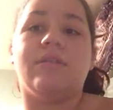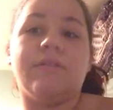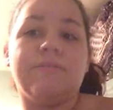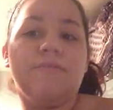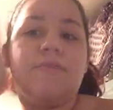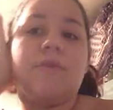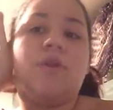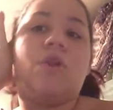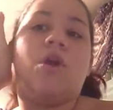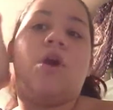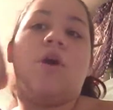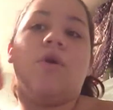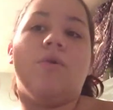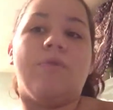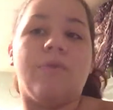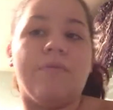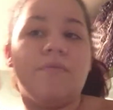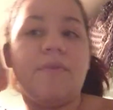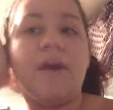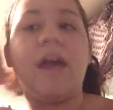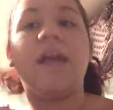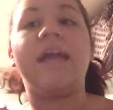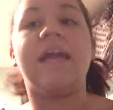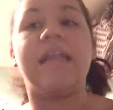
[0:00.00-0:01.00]

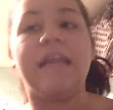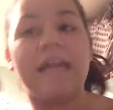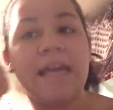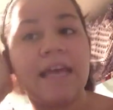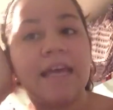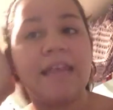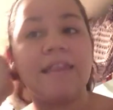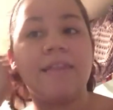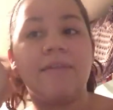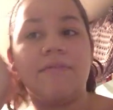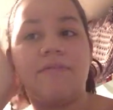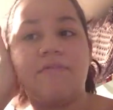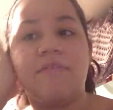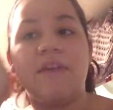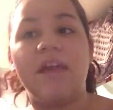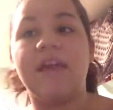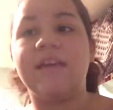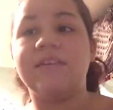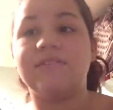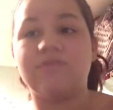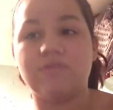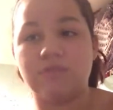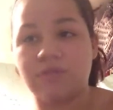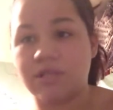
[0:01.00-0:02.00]
if I get hit in the
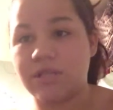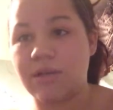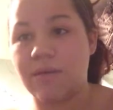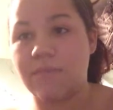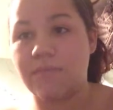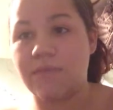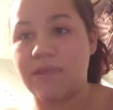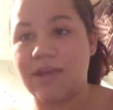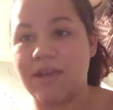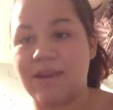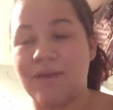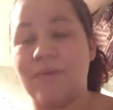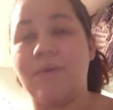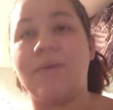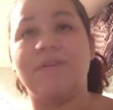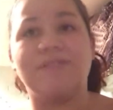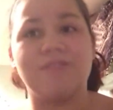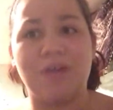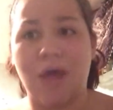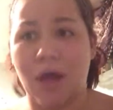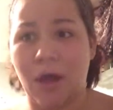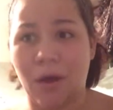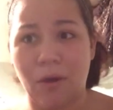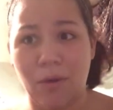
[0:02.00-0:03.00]
face or something,
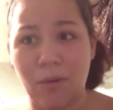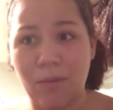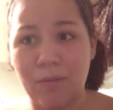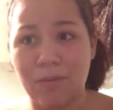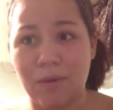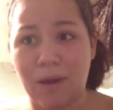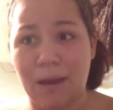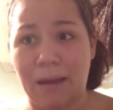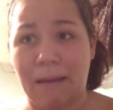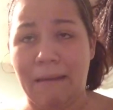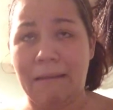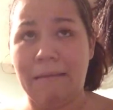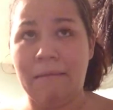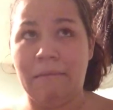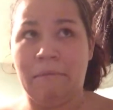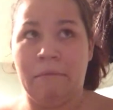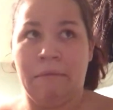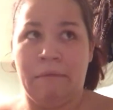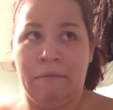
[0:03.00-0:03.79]
which I hope not,